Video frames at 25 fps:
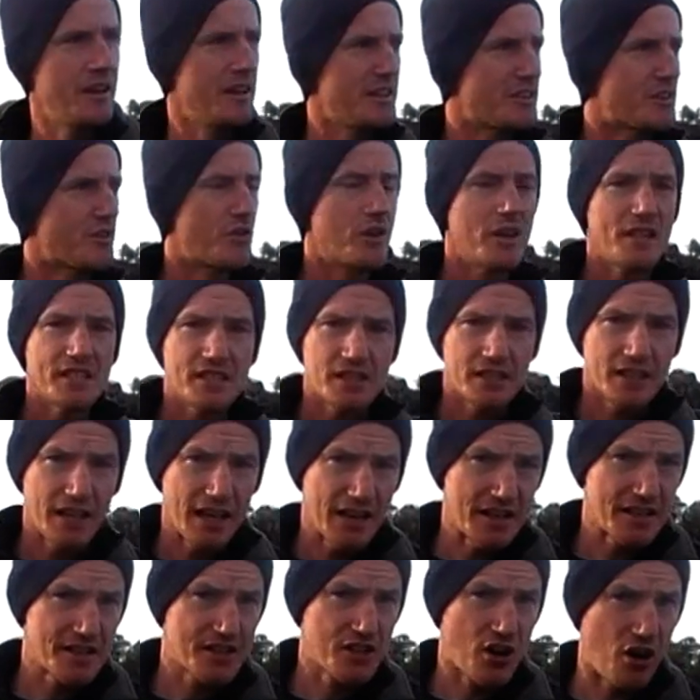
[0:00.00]
The reason that
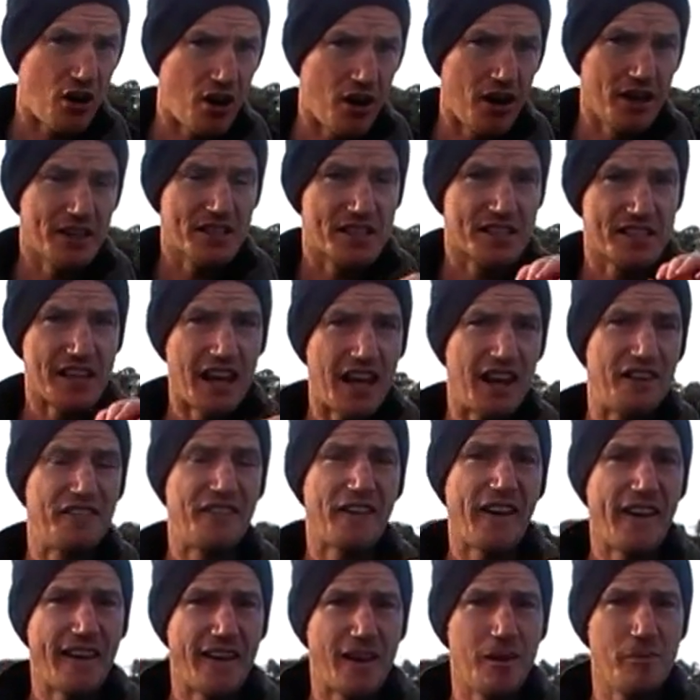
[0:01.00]
it's called
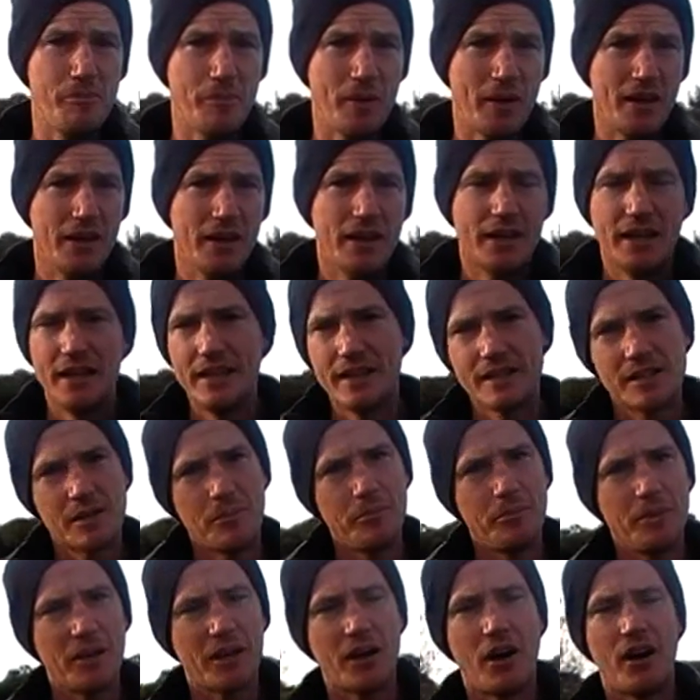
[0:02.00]
self-help isn't
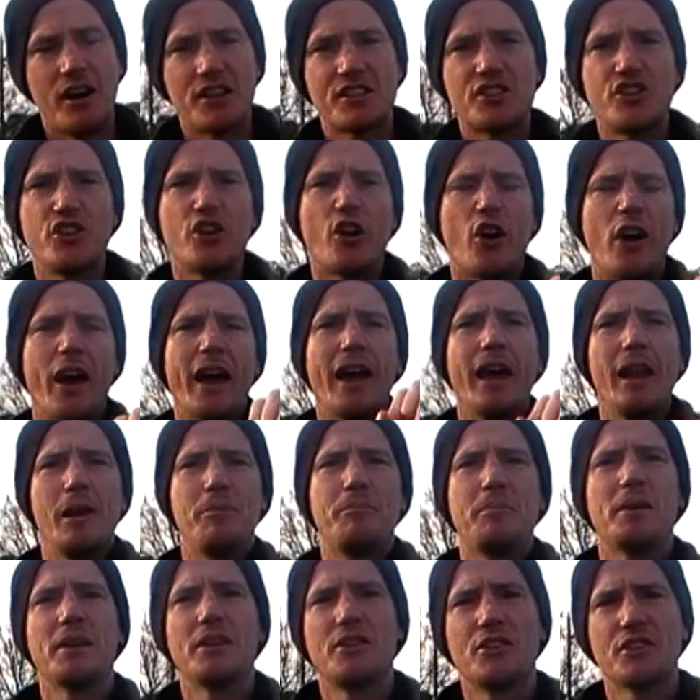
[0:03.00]
because you're
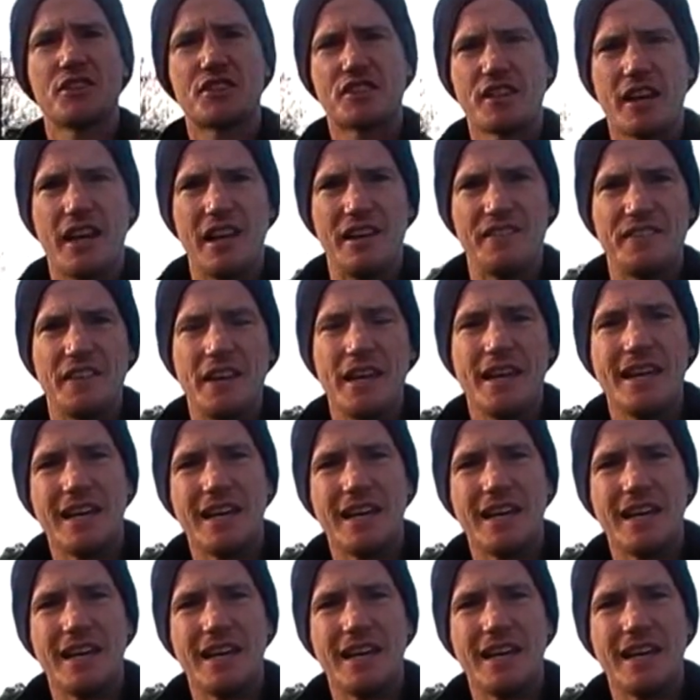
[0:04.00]
helping yourself,